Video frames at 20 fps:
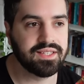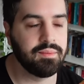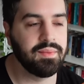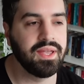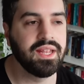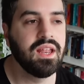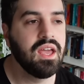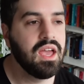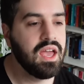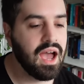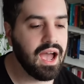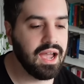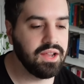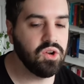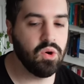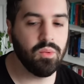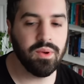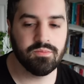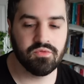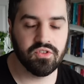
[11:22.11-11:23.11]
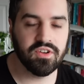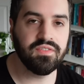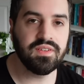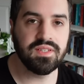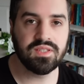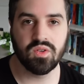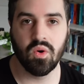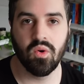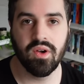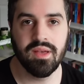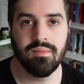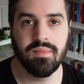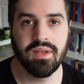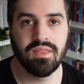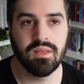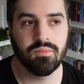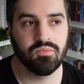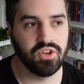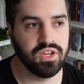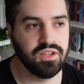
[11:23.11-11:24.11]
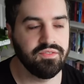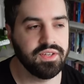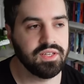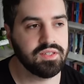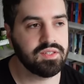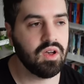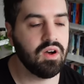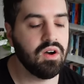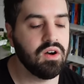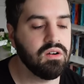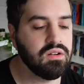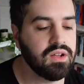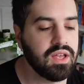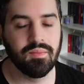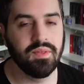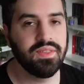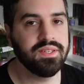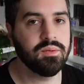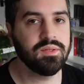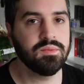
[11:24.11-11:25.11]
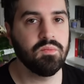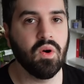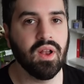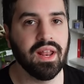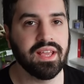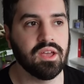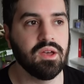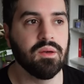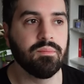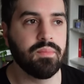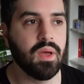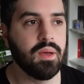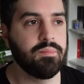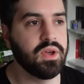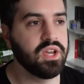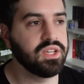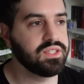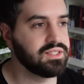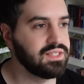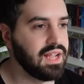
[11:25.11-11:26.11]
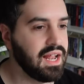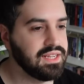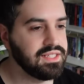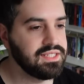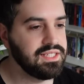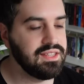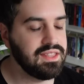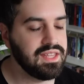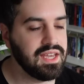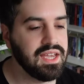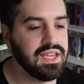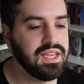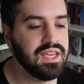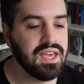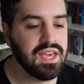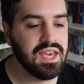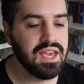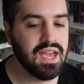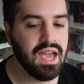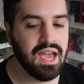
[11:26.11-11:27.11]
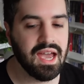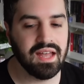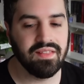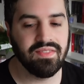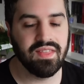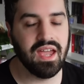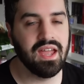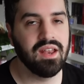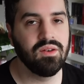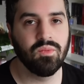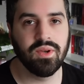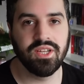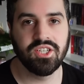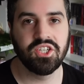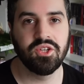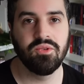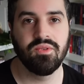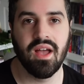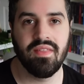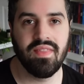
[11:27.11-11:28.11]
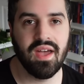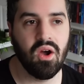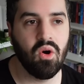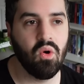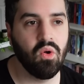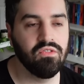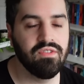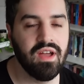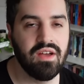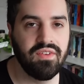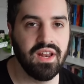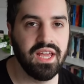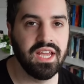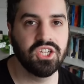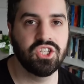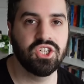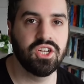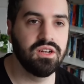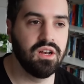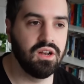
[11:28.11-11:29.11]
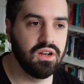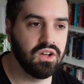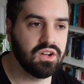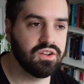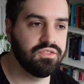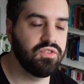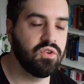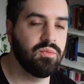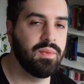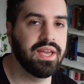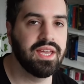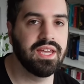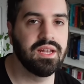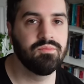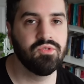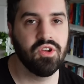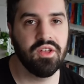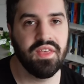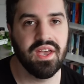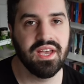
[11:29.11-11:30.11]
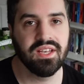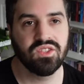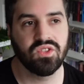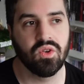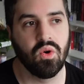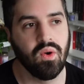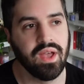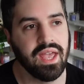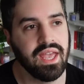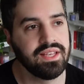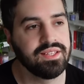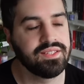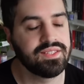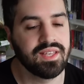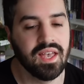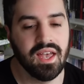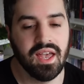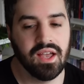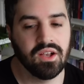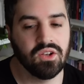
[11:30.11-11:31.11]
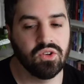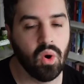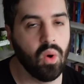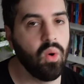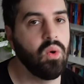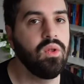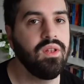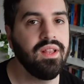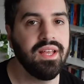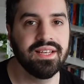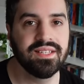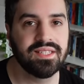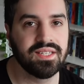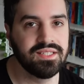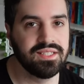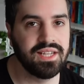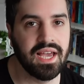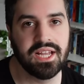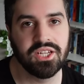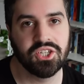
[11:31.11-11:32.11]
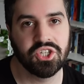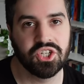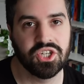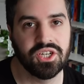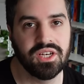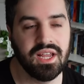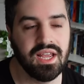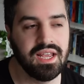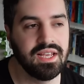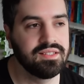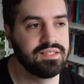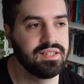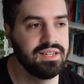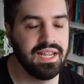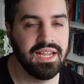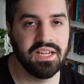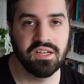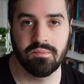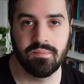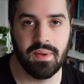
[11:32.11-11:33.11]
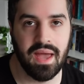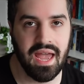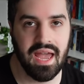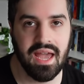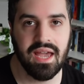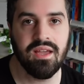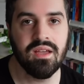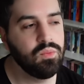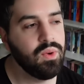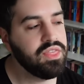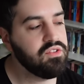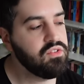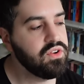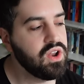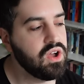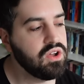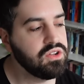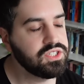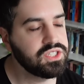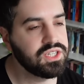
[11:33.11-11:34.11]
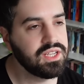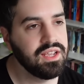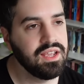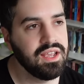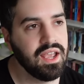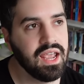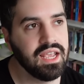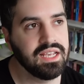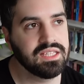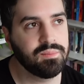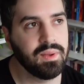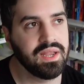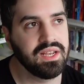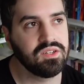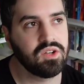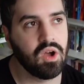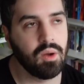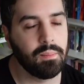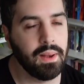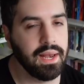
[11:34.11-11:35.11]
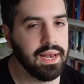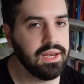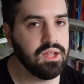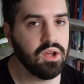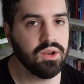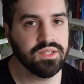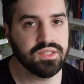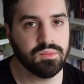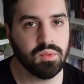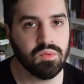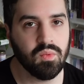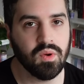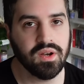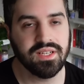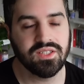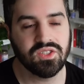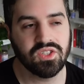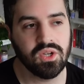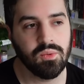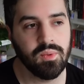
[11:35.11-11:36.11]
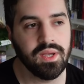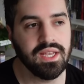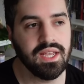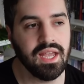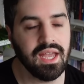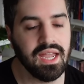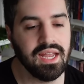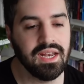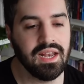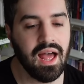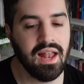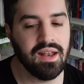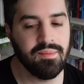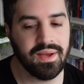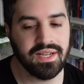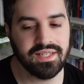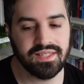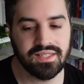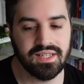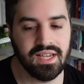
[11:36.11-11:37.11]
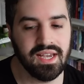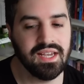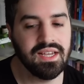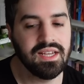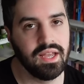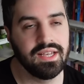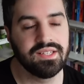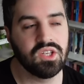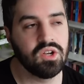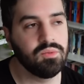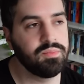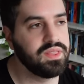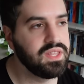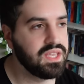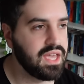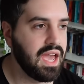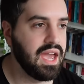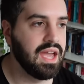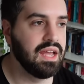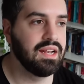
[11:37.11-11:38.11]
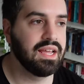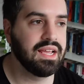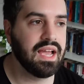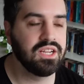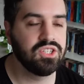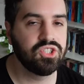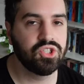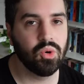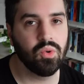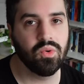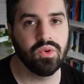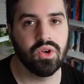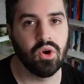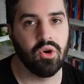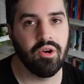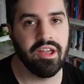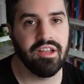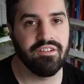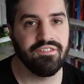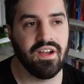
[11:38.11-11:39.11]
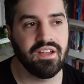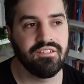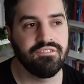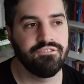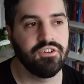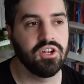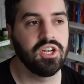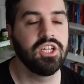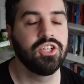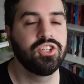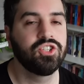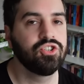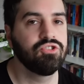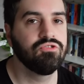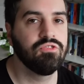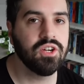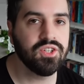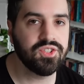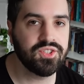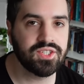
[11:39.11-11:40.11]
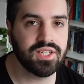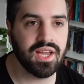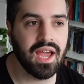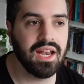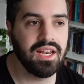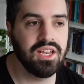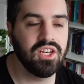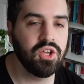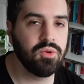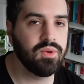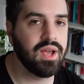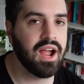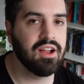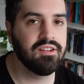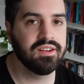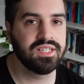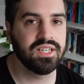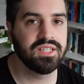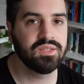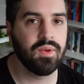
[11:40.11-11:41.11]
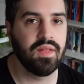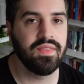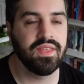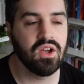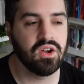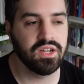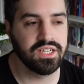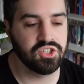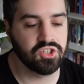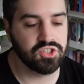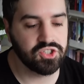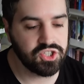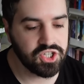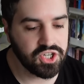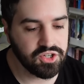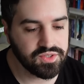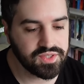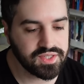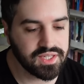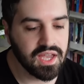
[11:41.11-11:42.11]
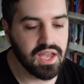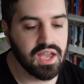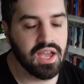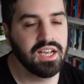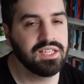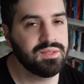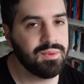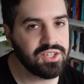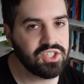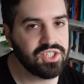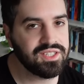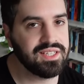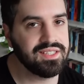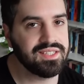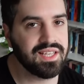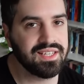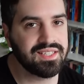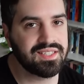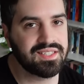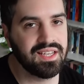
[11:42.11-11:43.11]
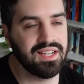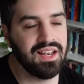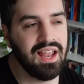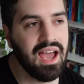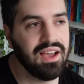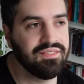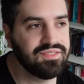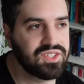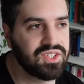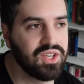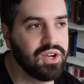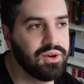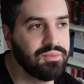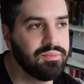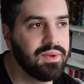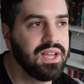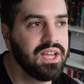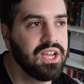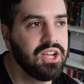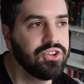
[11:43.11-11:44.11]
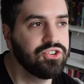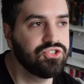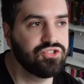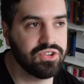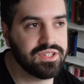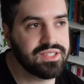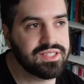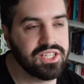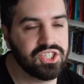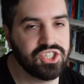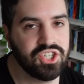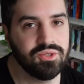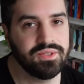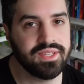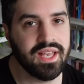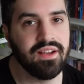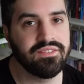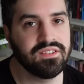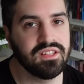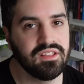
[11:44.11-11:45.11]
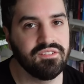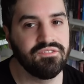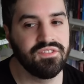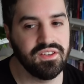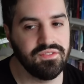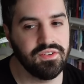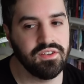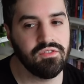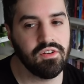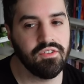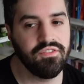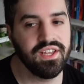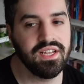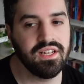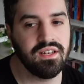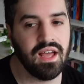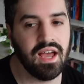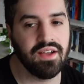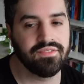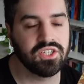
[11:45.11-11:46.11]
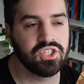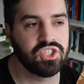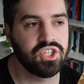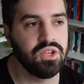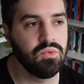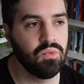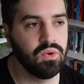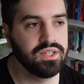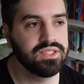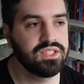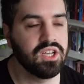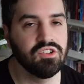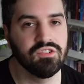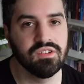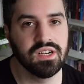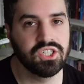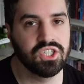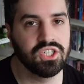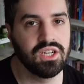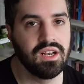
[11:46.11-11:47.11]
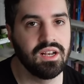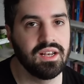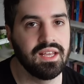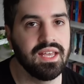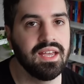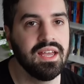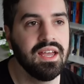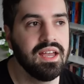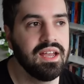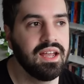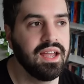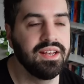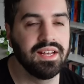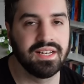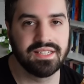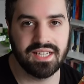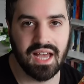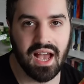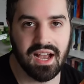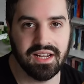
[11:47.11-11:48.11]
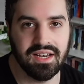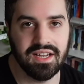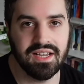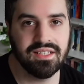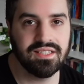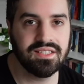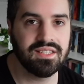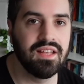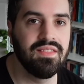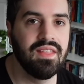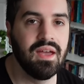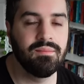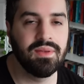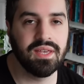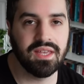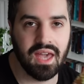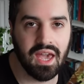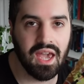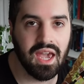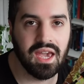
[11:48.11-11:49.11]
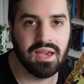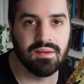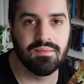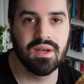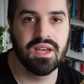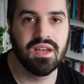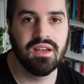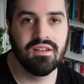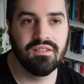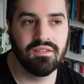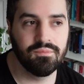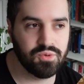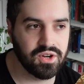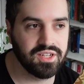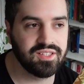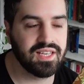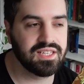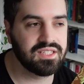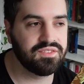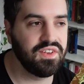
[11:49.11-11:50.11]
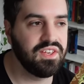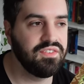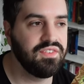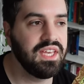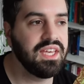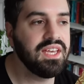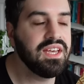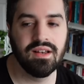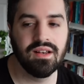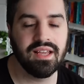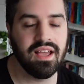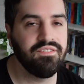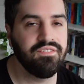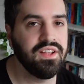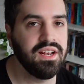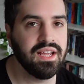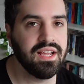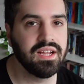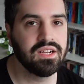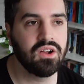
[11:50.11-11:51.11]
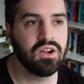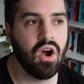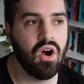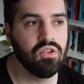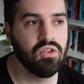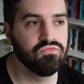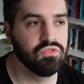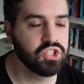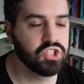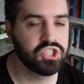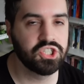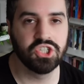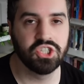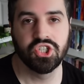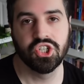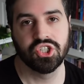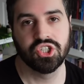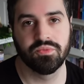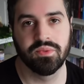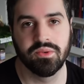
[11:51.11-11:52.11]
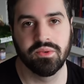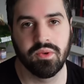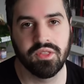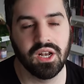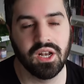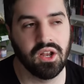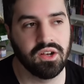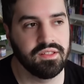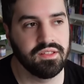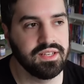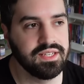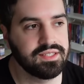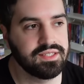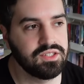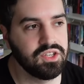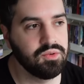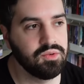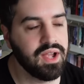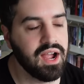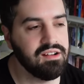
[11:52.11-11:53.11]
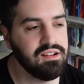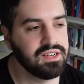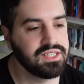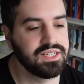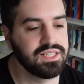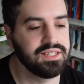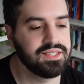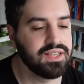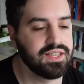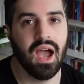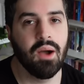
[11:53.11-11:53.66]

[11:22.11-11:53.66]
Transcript: I mean, I know we briefly saw him in the previous arc, but this was more like a, a personality thing. And then we do get that whole revelation looking for my kid brother. So his goal, his intention is laid bare. Whether or not he has been completely honest with what he's doing in Alabasta is up in the air. Like, I don't know if I fully trust any new characters when they are introduced, especially since I still have some trust issues after the Vivi reveal, after she was originally an antagonist and then became Princess Vivi. Like, I feel like I can't rush to judgment with a lot of these new characters.